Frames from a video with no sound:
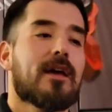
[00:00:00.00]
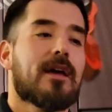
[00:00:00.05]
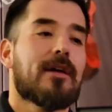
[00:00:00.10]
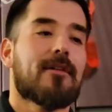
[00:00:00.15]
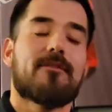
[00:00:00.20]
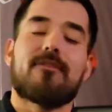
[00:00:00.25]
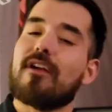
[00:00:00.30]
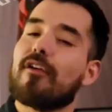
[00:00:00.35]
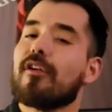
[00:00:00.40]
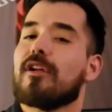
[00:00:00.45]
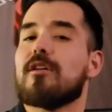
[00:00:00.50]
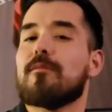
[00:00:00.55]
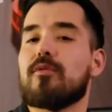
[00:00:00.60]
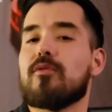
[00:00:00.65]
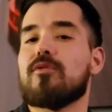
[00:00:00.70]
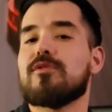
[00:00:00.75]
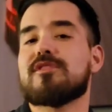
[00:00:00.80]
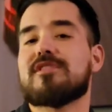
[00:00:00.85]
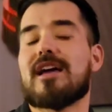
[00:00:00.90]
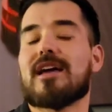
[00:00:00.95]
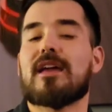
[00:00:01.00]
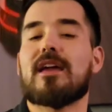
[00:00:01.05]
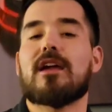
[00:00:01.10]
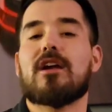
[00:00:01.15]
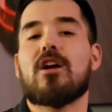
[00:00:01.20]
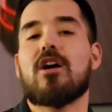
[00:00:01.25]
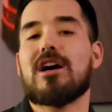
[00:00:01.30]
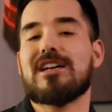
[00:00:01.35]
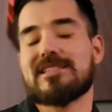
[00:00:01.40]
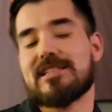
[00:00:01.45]
variables that can
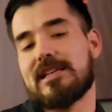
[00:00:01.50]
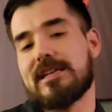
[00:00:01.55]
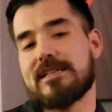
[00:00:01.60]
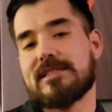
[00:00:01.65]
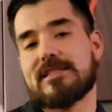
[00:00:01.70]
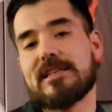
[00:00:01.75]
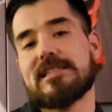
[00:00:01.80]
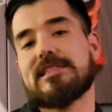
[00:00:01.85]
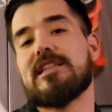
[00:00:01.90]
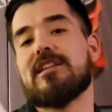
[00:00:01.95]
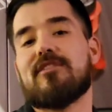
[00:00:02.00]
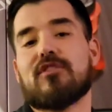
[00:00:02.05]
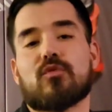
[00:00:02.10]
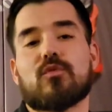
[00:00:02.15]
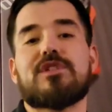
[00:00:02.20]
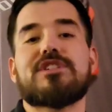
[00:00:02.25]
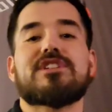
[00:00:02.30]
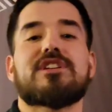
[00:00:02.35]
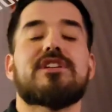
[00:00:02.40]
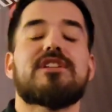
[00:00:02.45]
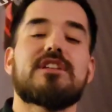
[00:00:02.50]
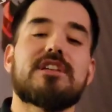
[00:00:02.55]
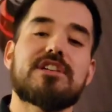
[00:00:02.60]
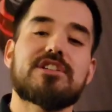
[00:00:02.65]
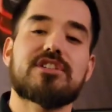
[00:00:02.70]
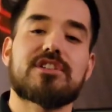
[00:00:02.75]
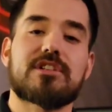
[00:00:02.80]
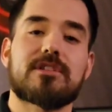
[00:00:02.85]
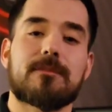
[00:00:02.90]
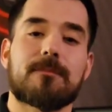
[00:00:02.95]
cause an excessively rich
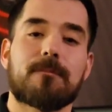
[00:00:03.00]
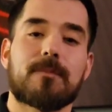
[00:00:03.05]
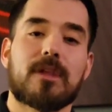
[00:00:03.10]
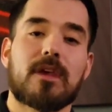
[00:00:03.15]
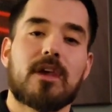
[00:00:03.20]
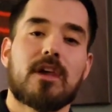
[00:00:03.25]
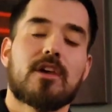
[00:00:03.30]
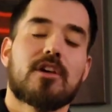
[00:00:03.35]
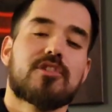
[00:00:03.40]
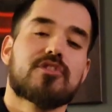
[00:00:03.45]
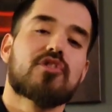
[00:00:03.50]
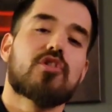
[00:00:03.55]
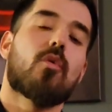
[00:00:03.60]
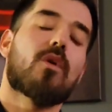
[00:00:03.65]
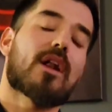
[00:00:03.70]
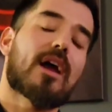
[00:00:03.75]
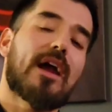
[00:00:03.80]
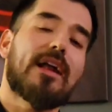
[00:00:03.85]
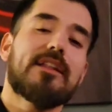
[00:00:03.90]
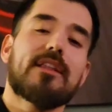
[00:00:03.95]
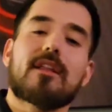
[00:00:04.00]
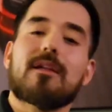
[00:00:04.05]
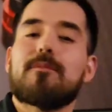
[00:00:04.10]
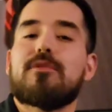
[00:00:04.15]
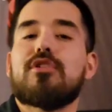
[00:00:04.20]
condition. So what I ended up